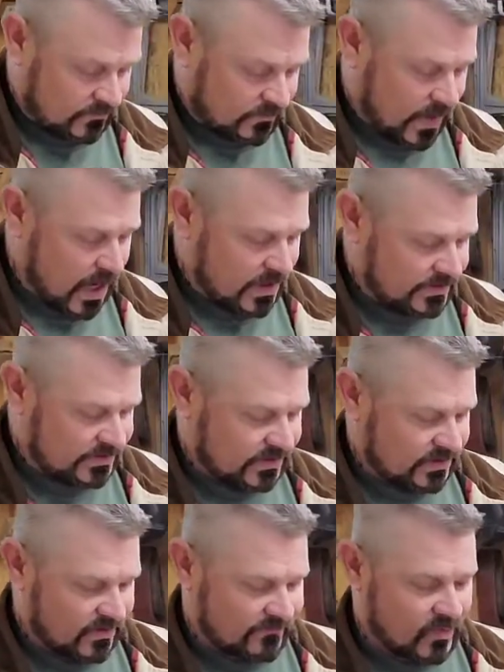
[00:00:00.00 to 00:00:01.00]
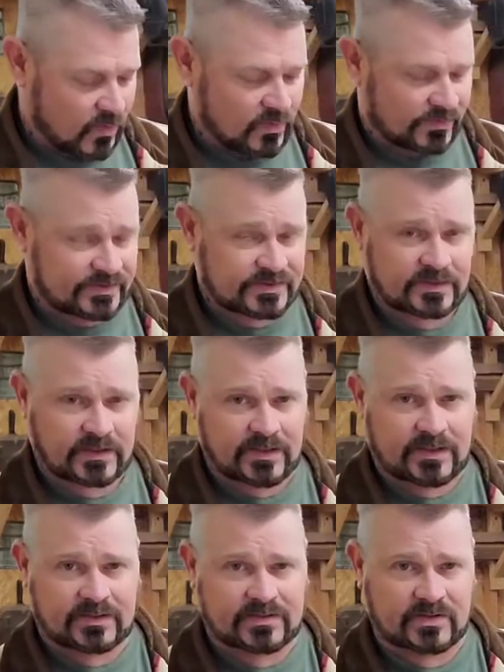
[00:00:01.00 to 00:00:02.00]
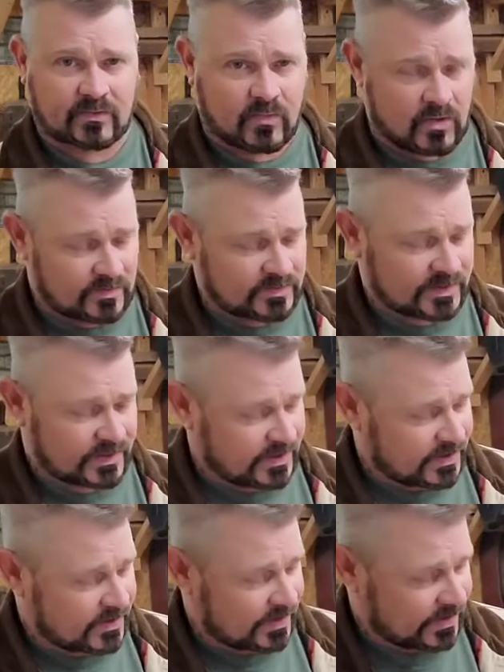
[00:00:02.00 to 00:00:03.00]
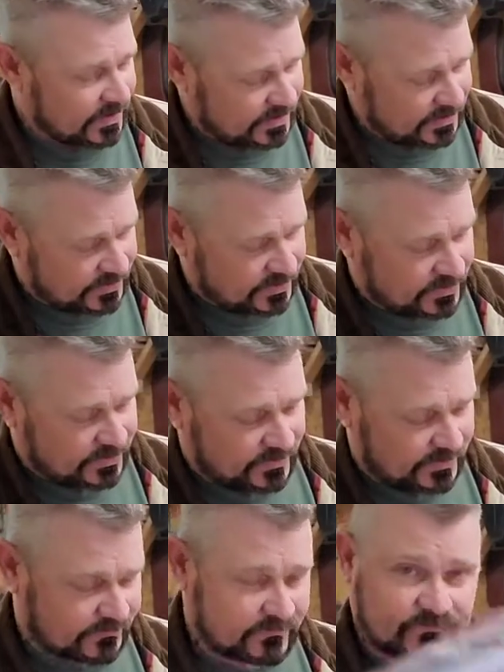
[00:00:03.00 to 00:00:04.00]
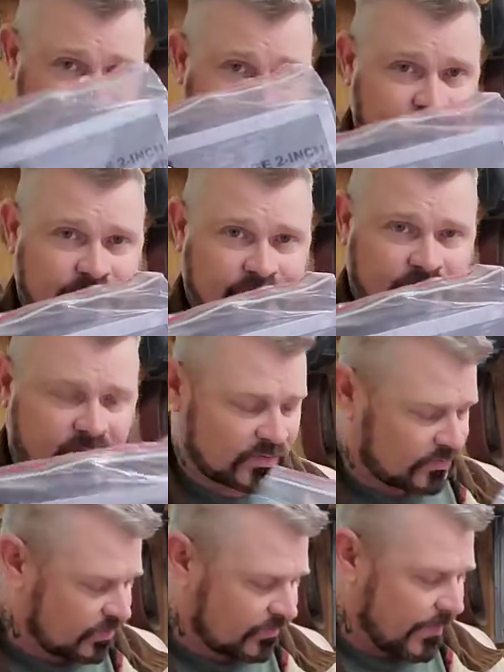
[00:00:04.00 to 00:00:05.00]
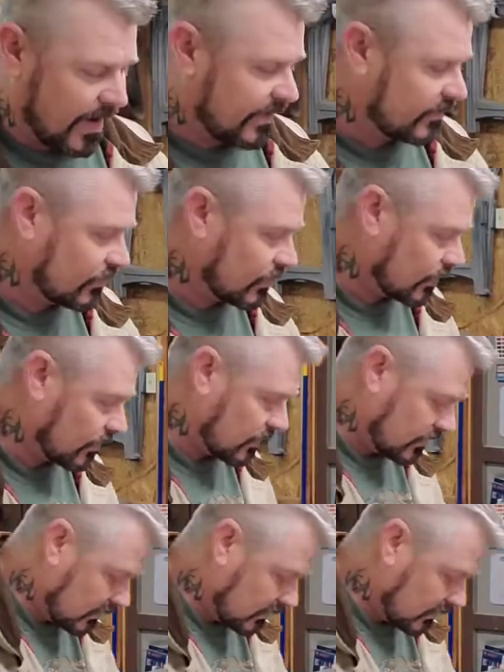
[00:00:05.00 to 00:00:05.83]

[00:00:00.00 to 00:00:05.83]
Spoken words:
box, of course, is your warranty and your user manual.